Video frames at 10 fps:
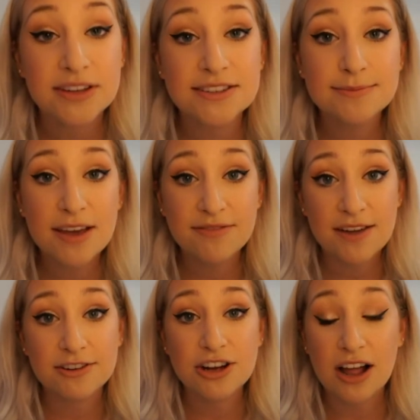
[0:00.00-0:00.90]
This is my
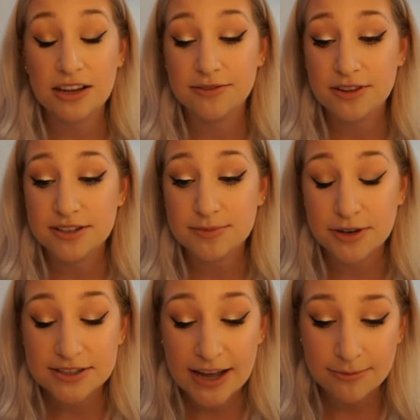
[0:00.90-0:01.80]
favorite color for the
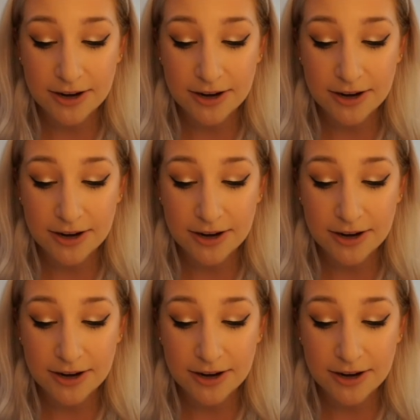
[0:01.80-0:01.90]
springtime